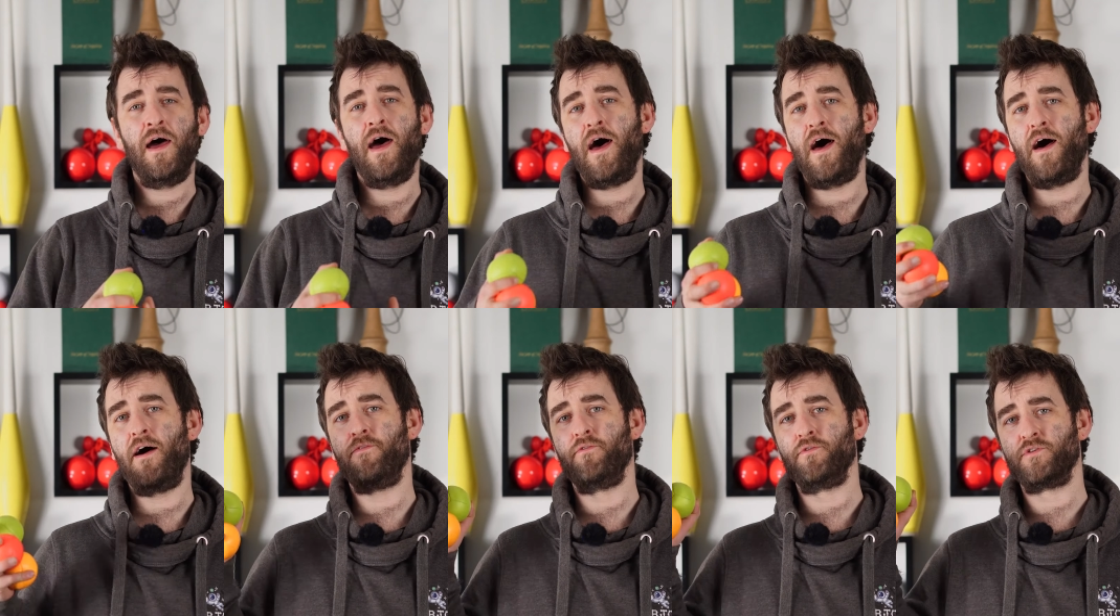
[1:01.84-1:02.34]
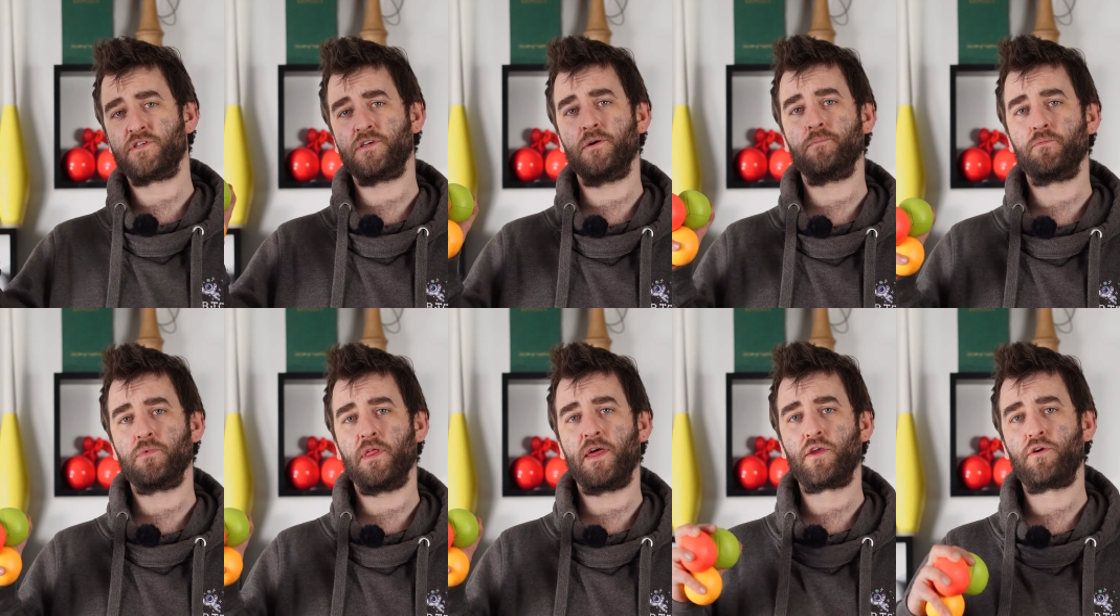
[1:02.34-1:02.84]
There's
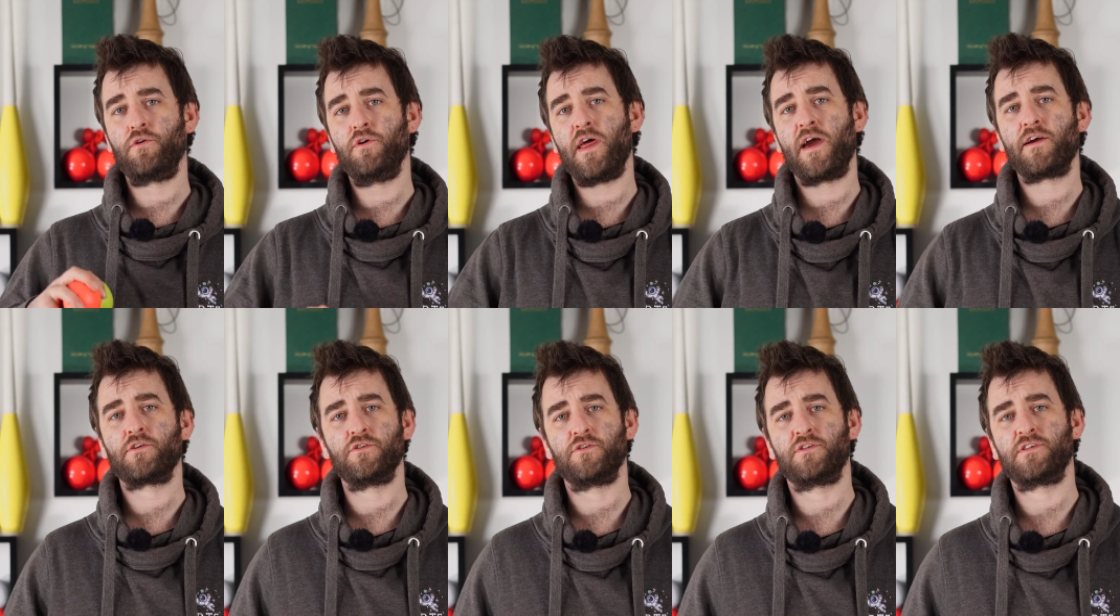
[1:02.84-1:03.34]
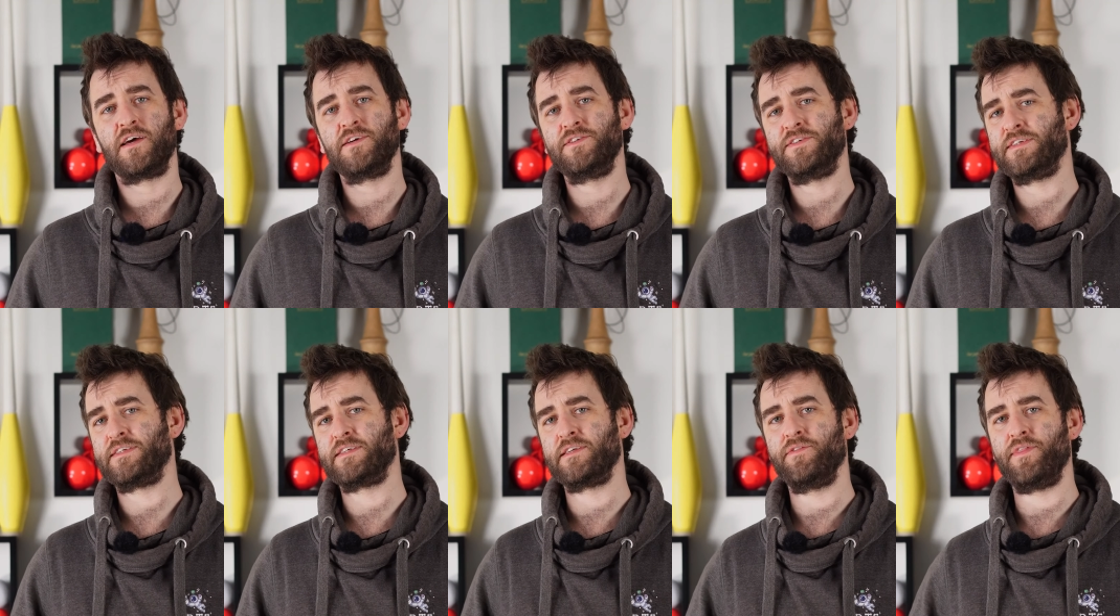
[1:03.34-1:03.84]
some like good
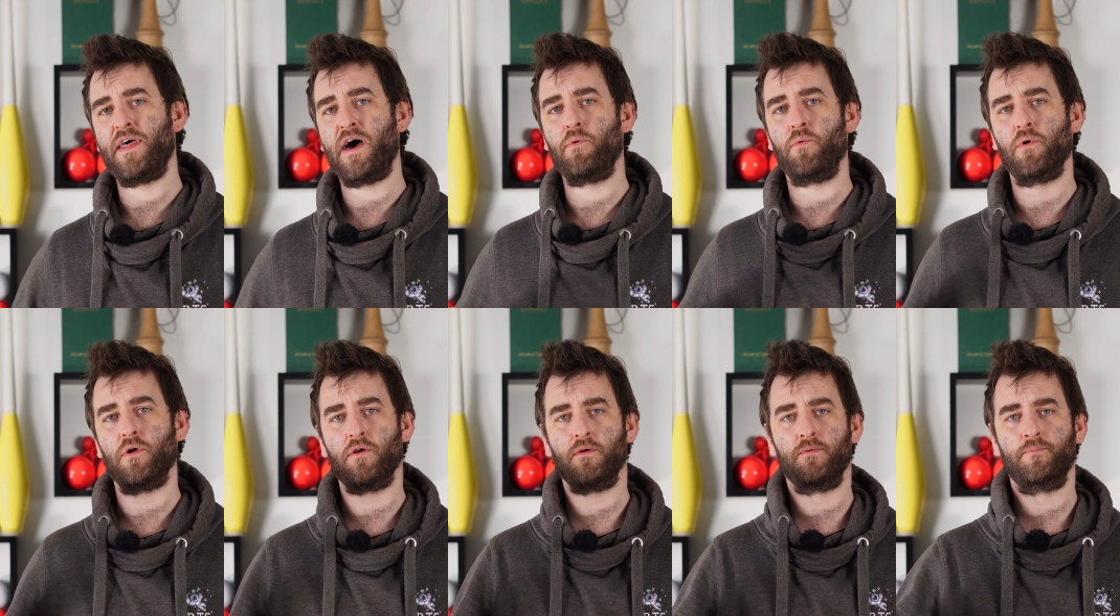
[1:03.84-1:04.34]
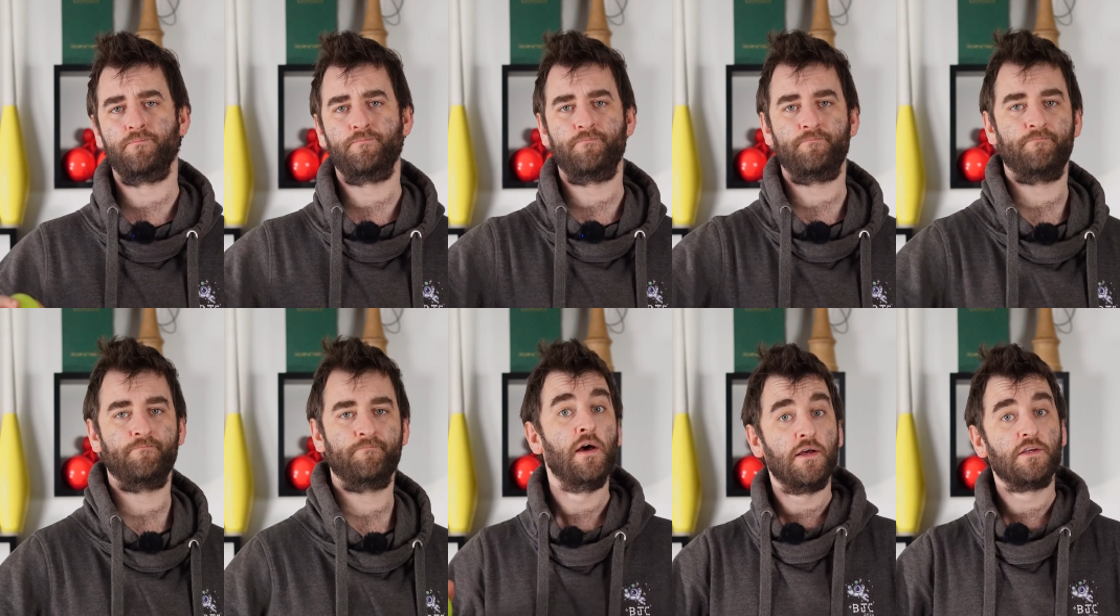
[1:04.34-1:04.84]
exercises in that
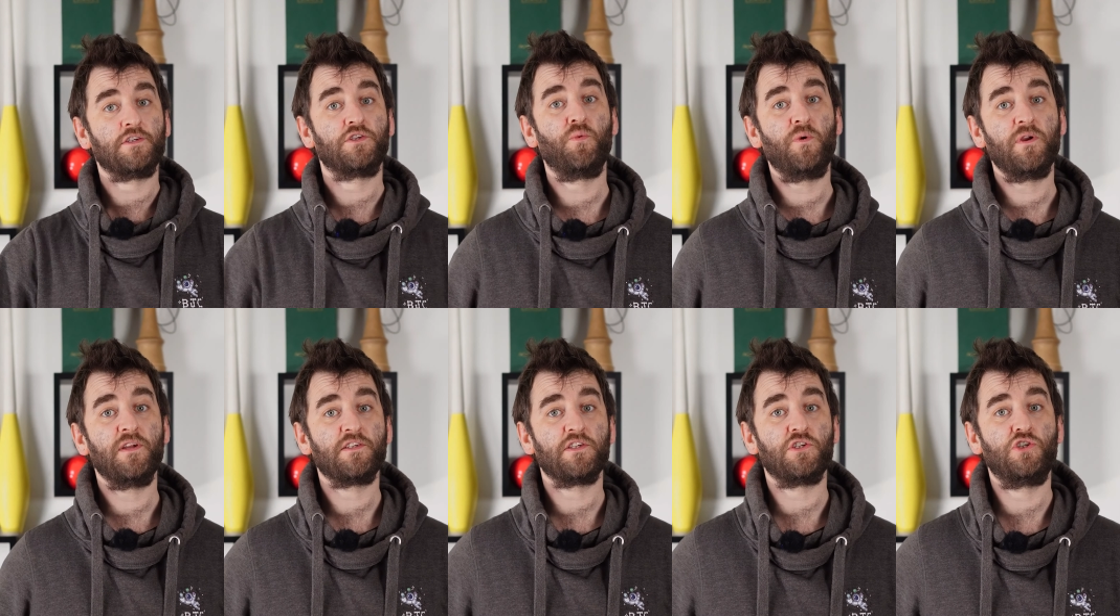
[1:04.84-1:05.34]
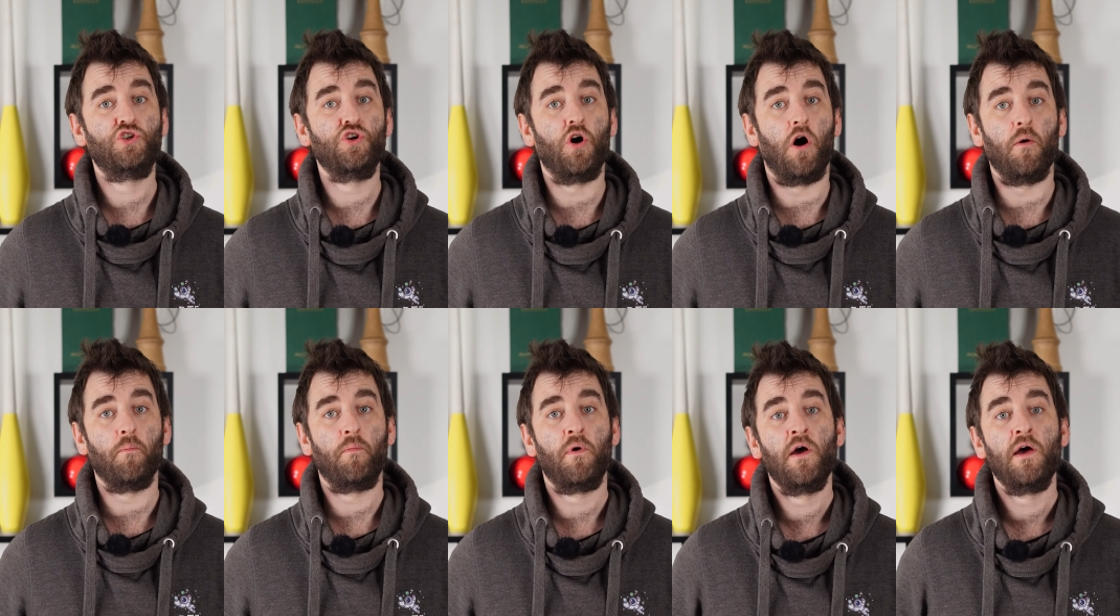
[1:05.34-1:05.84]
one. So what is a
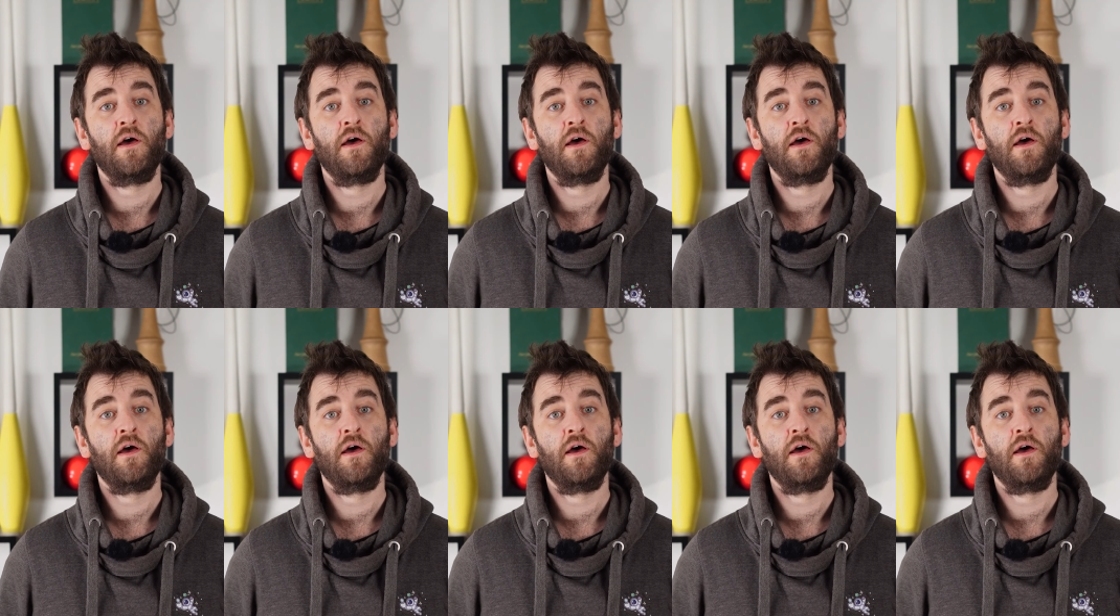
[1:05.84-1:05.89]
chop?